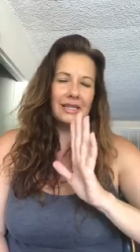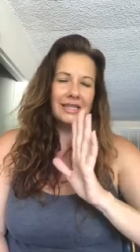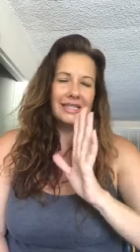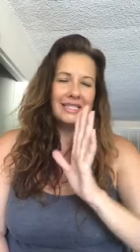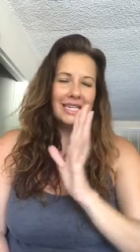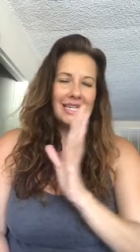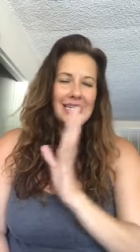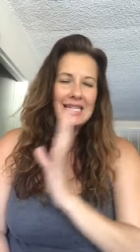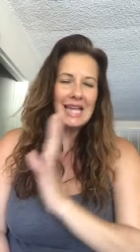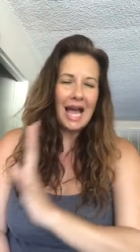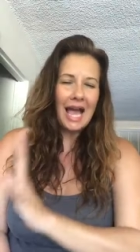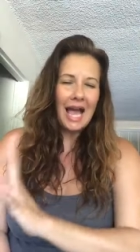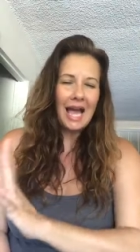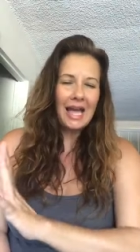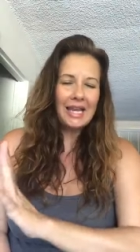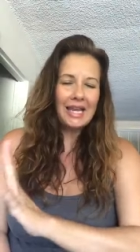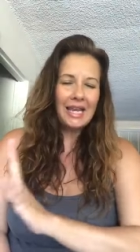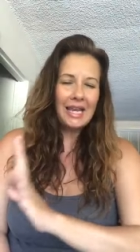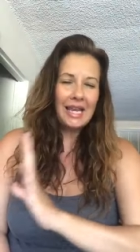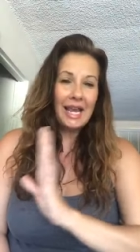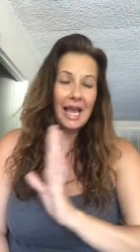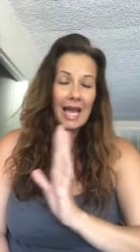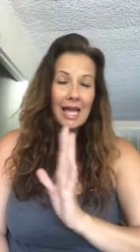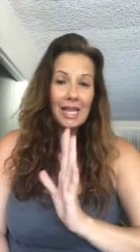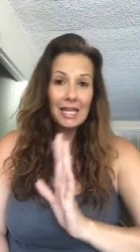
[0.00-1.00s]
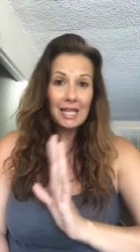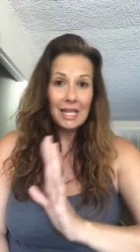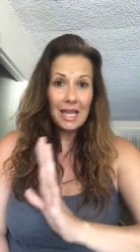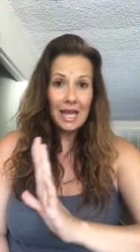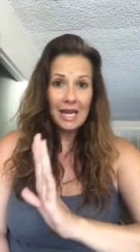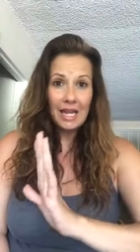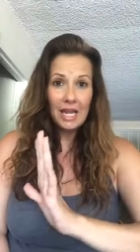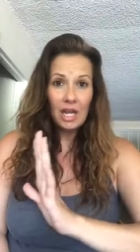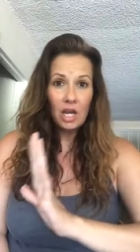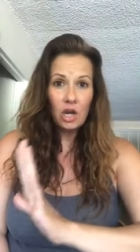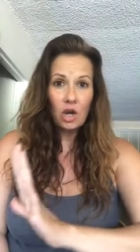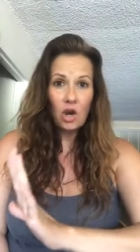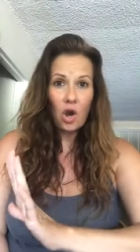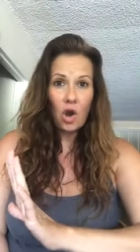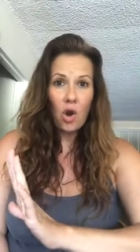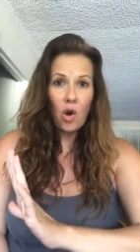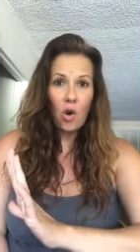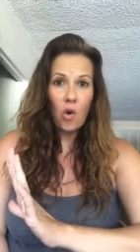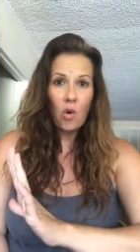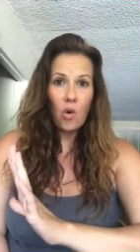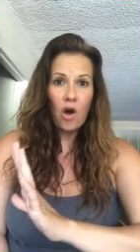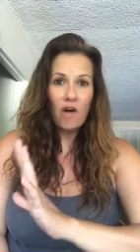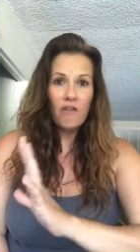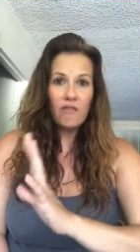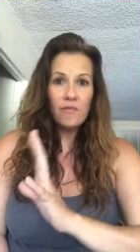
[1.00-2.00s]
denying and letting
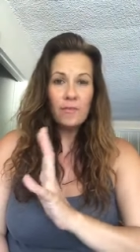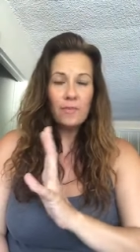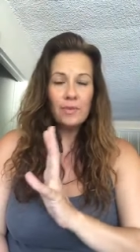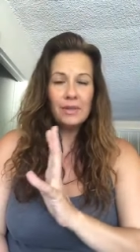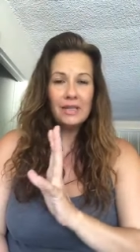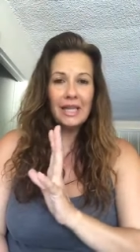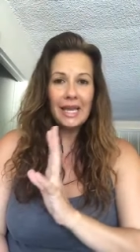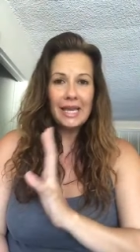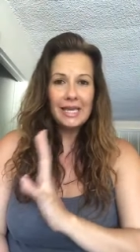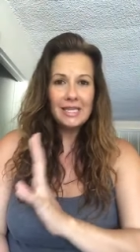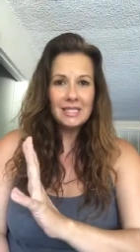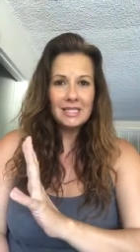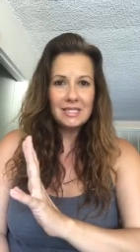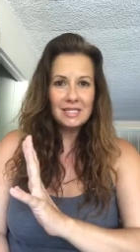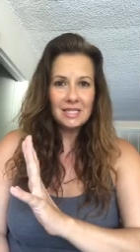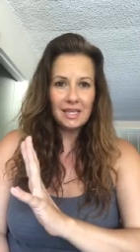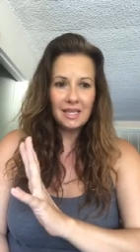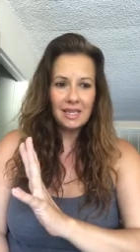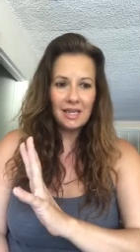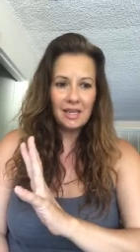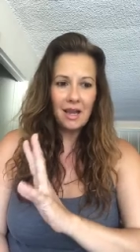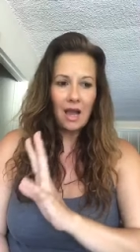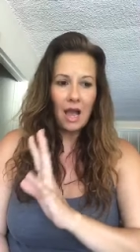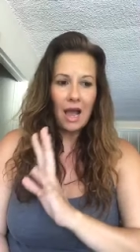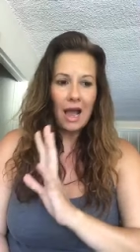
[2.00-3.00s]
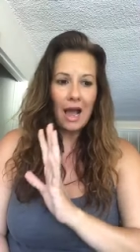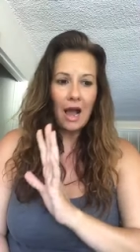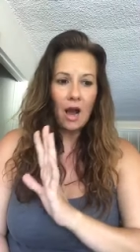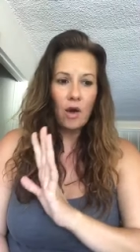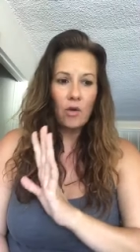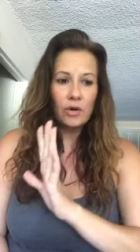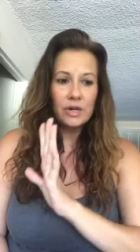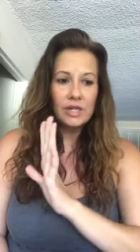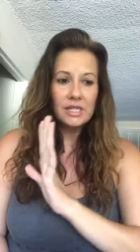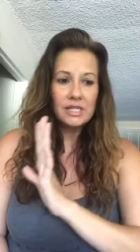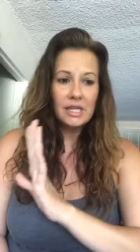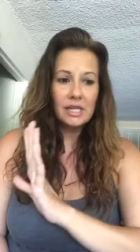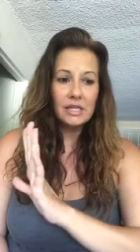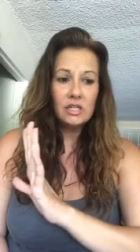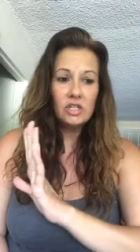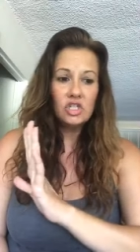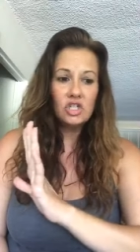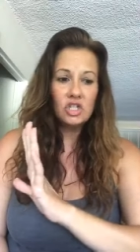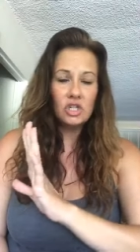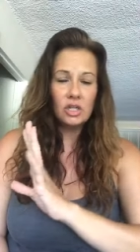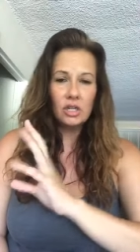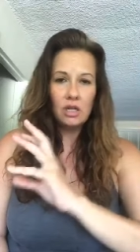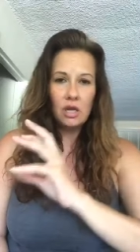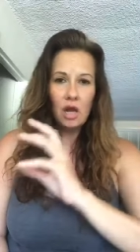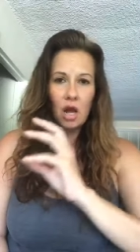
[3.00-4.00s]
go of placing our
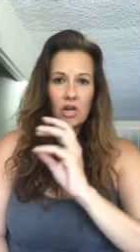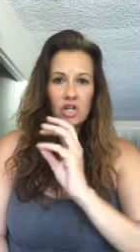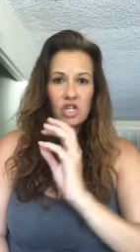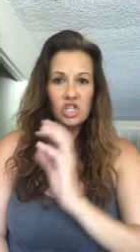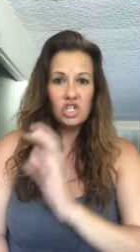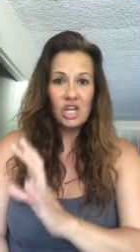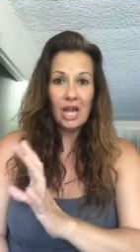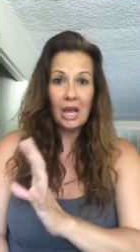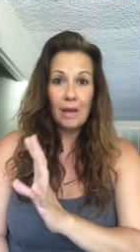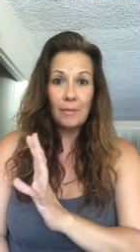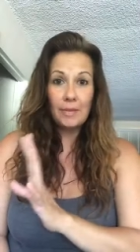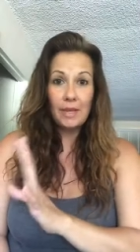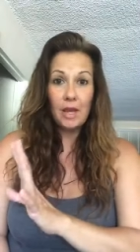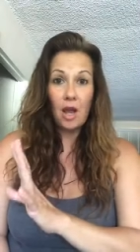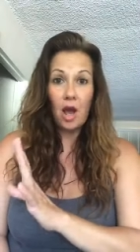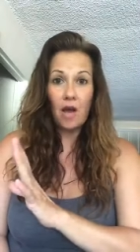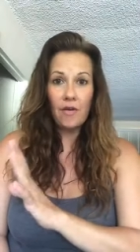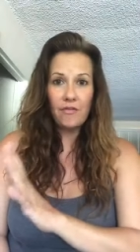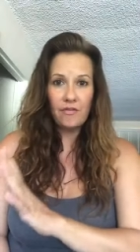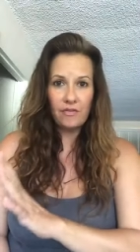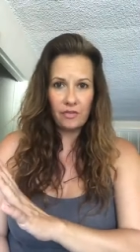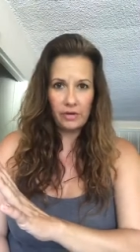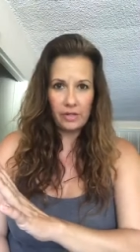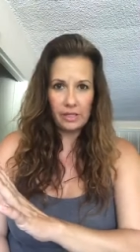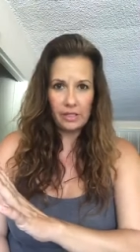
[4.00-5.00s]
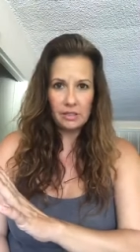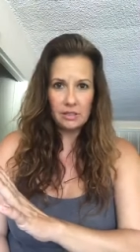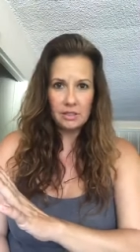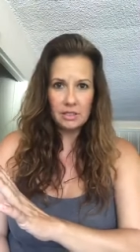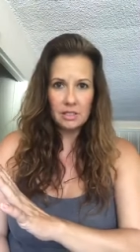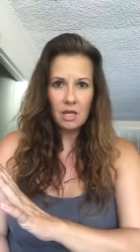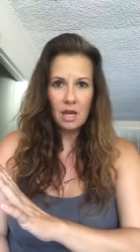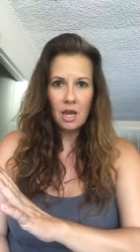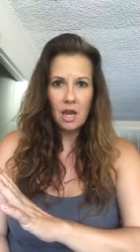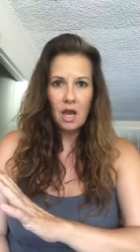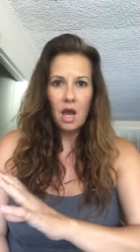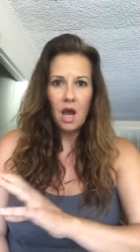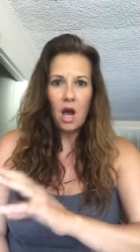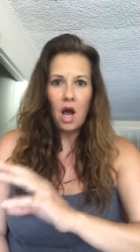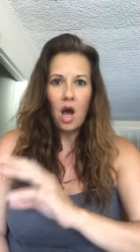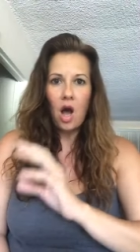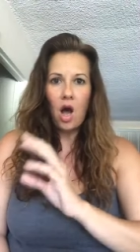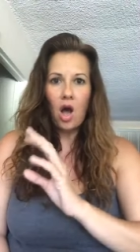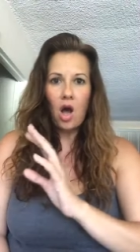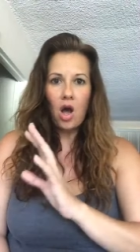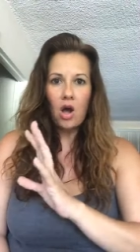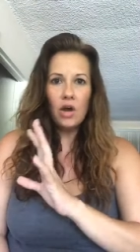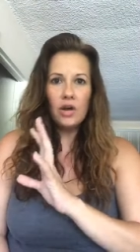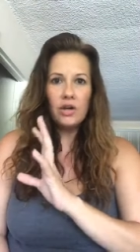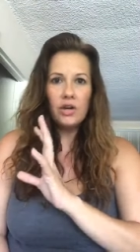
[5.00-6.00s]
attention on shabby offerings,
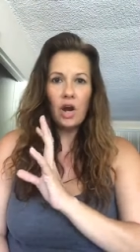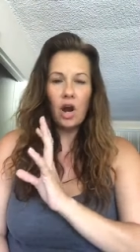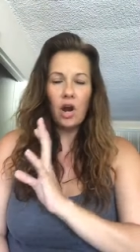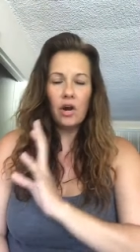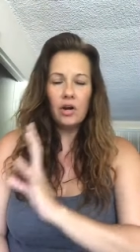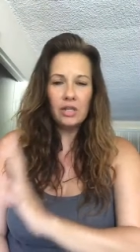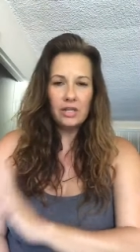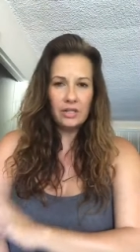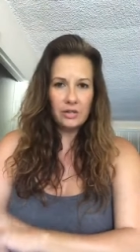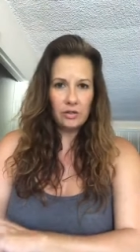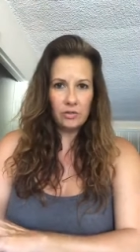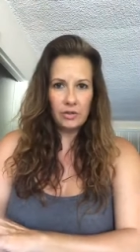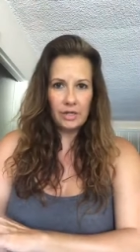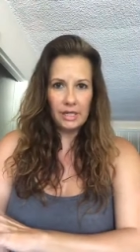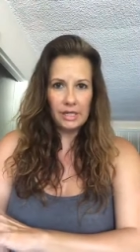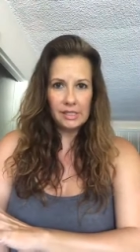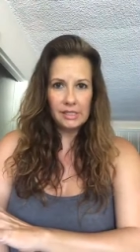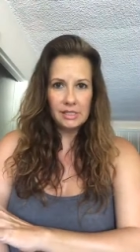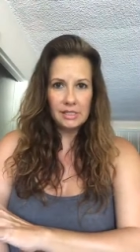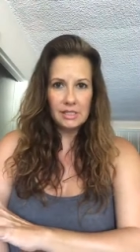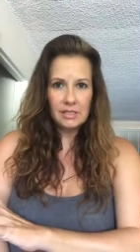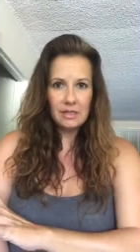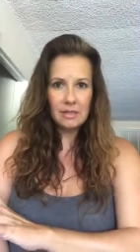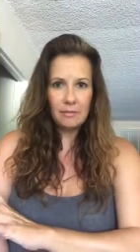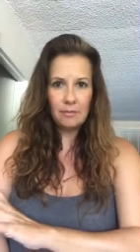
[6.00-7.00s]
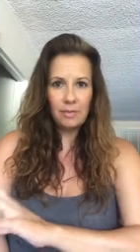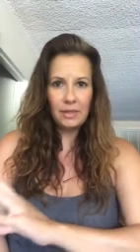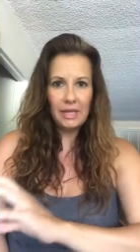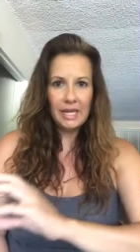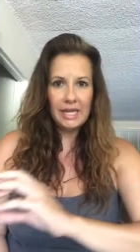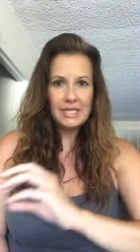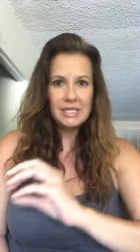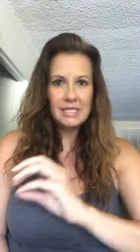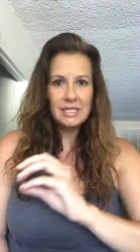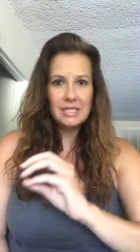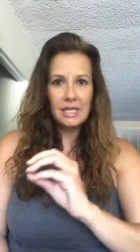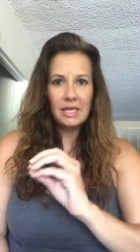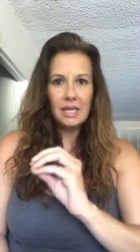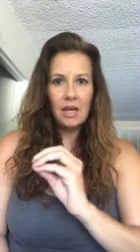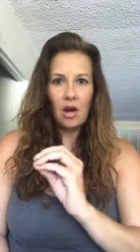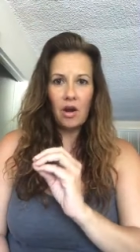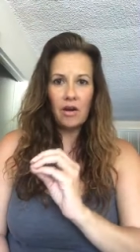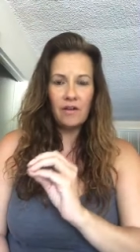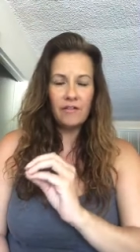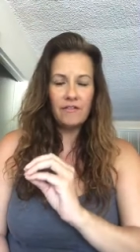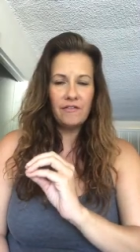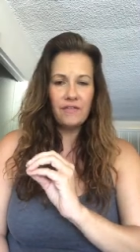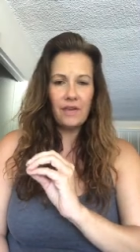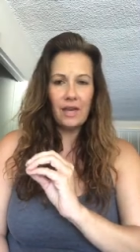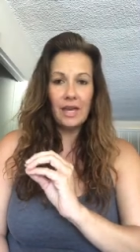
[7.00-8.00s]
on our littleness, and placing
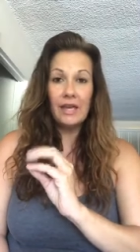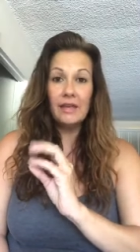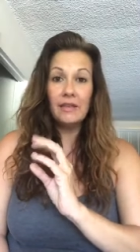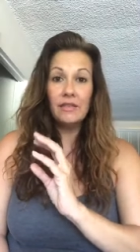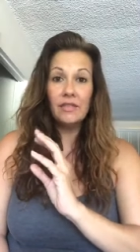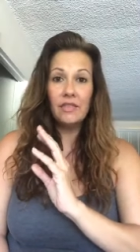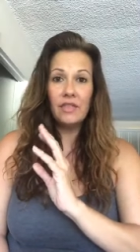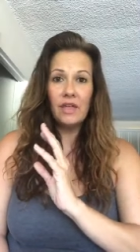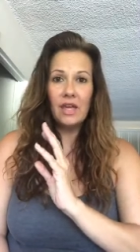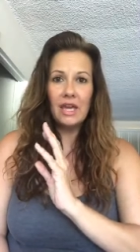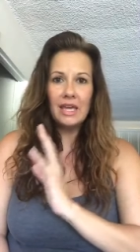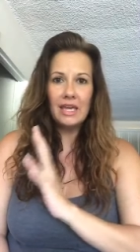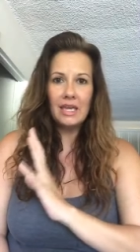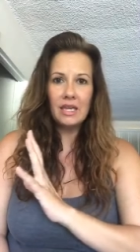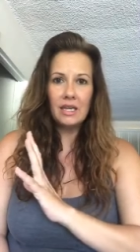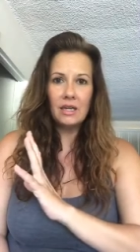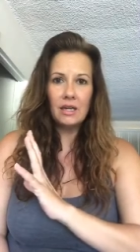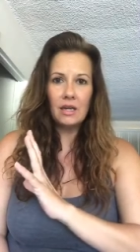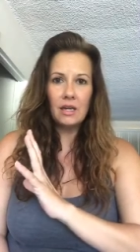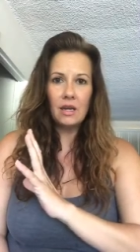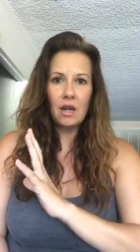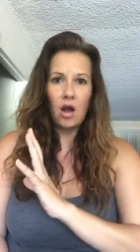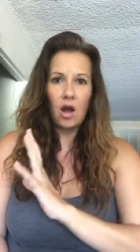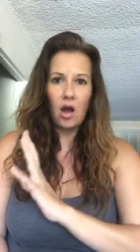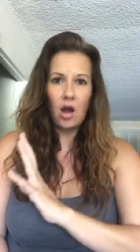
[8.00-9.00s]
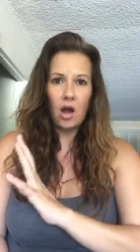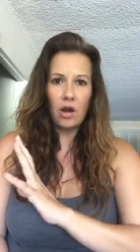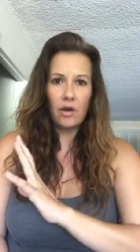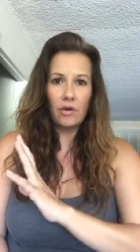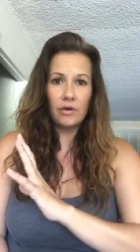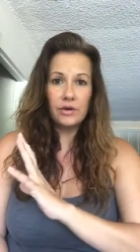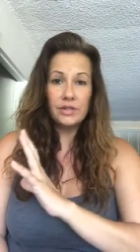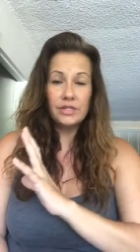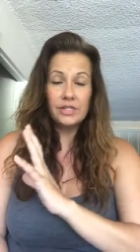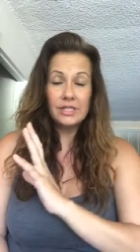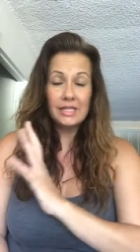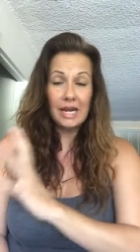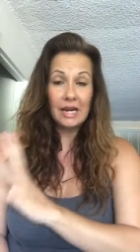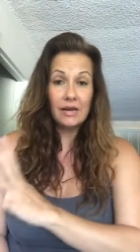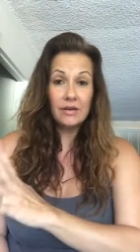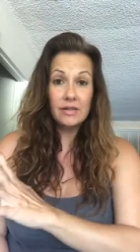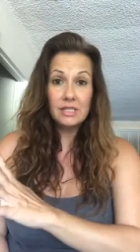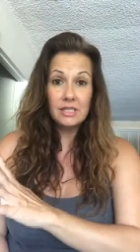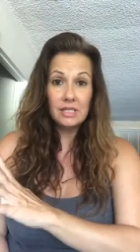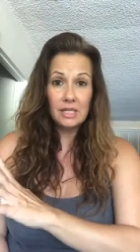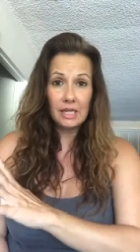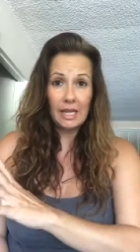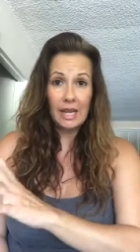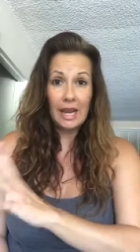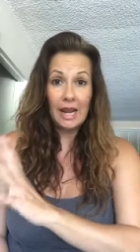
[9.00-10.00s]
our faith in our
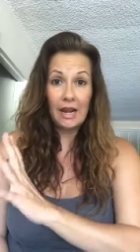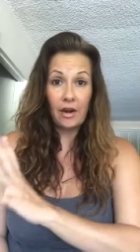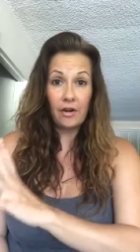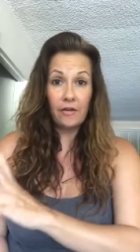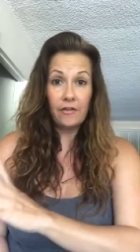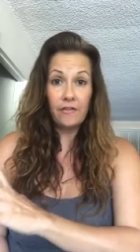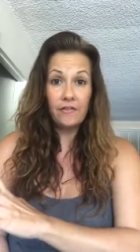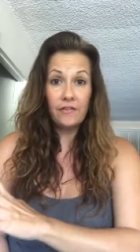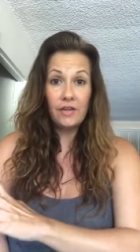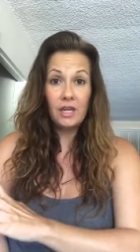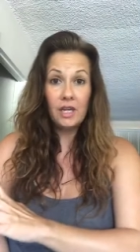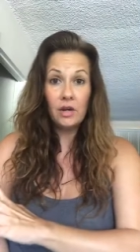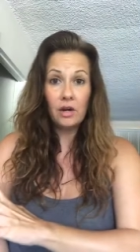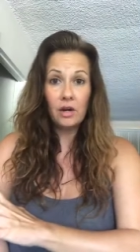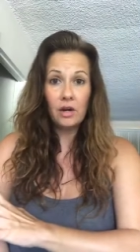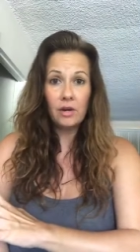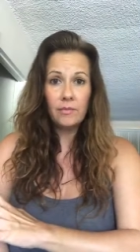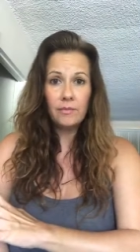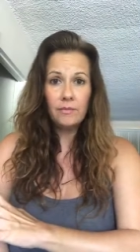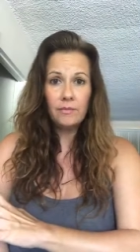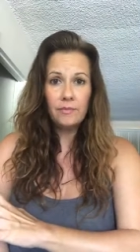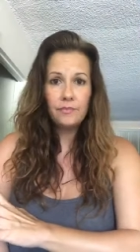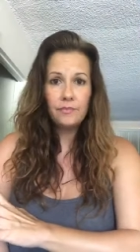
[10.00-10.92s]
scarcity and our fear.